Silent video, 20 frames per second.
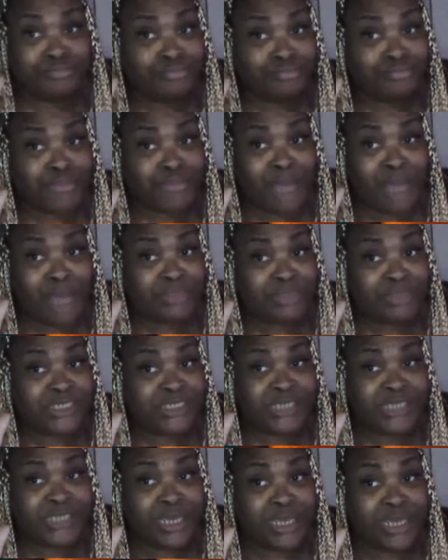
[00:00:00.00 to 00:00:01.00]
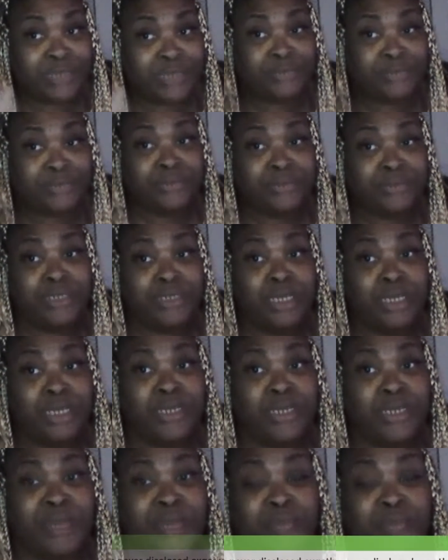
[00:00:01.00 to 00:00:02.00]
I'm just saying.
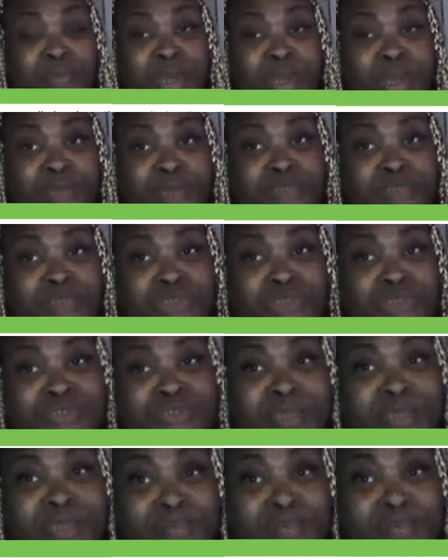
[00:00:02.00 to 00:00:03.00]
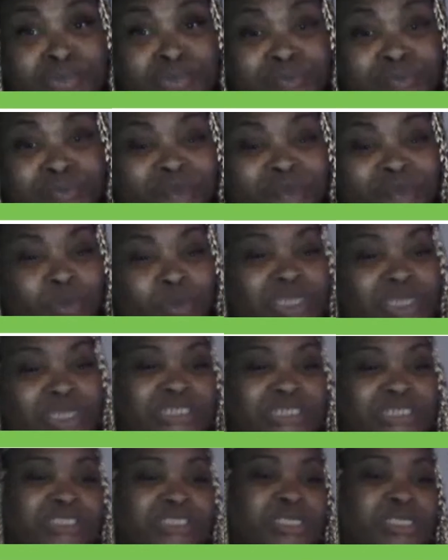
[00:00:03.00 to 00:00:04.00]
Now, Brandon, what you say, boo, before we listen
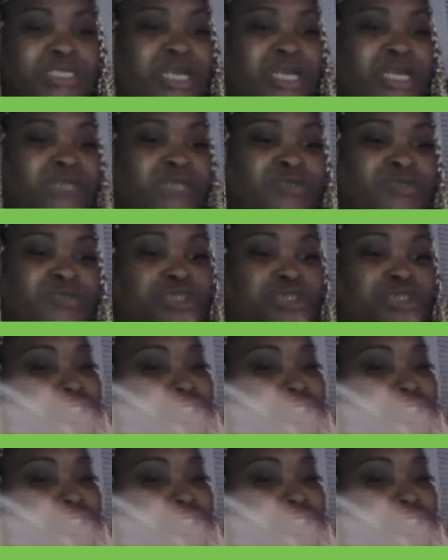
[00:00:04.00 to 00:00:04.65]
to the next one, because you